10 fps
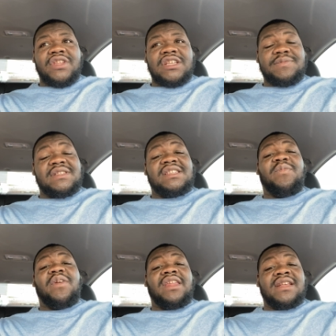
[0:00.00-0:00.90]

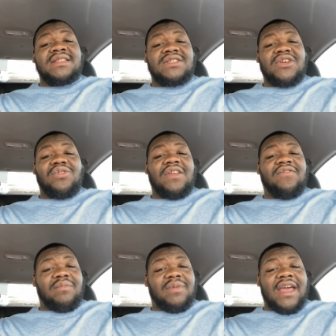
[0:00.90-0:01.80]
specifically and solely
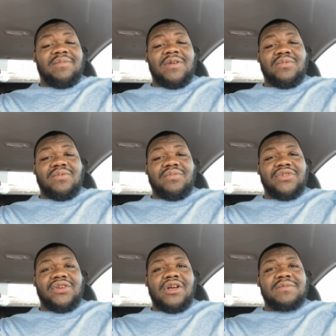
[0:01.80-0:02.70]
for black people.
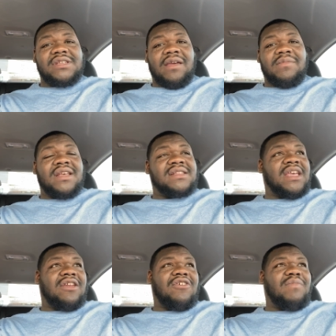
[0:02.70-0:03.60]
You know what I'm saying? Because
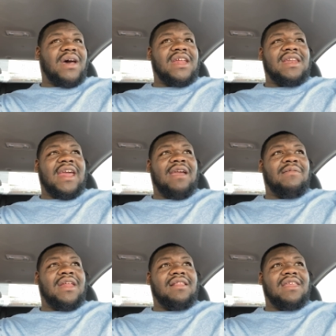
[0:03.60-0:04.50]
can't nobody name
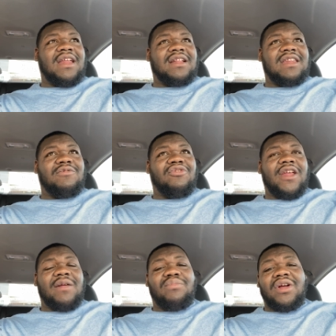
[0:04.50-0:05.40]
anything that the
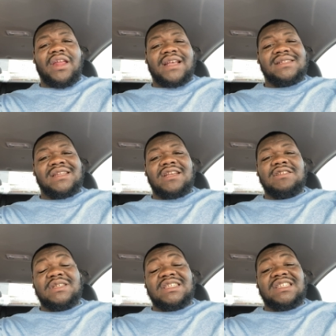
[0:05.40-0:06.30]
Democratic Party has done
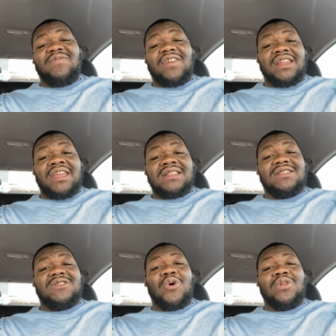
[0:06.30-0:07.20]
specifically and
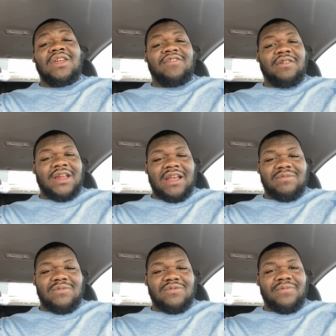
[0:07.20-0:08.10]
solely for black
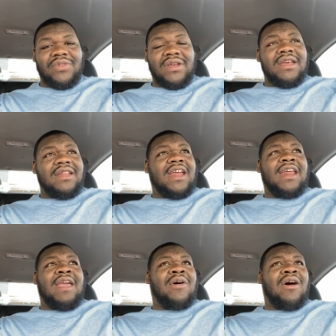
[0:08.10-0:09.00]
people. They
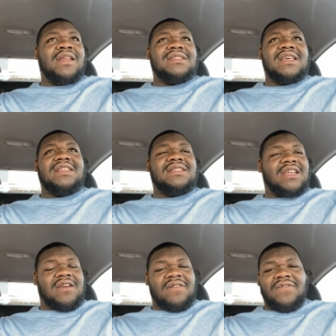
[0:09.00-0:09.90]
name all this other
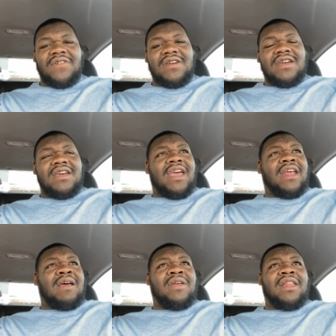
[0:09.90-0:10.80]
stuff,
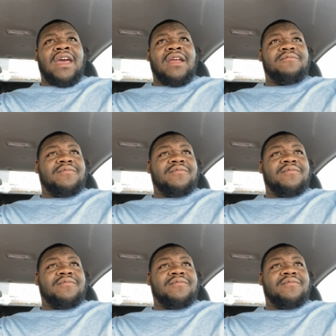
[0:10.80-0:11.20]
and I'll be like,